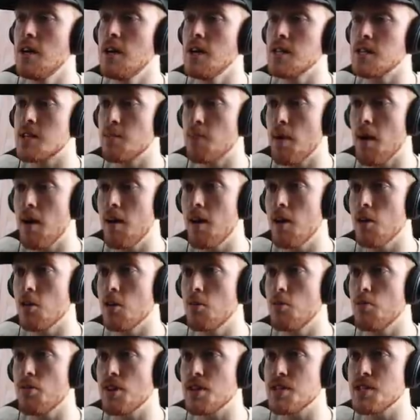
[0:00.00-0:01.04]
It's a parallel
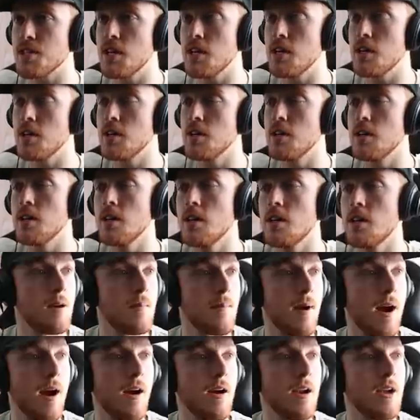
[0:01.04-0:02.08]
compressor,
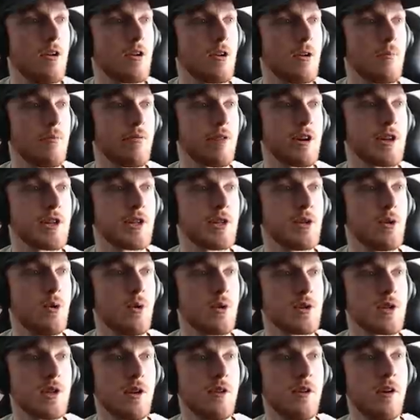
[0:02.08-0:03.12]
Parallel compression,
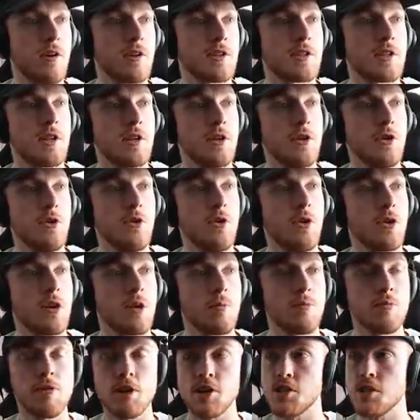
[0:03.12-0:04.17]
also known as the New York
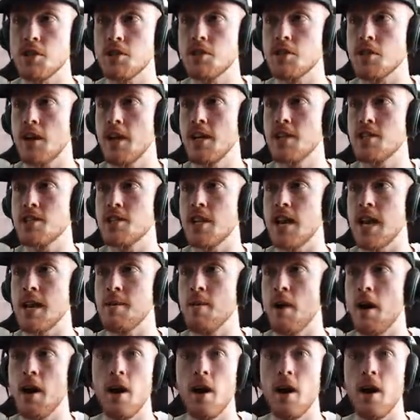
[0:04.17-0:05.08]
compression, so hence the name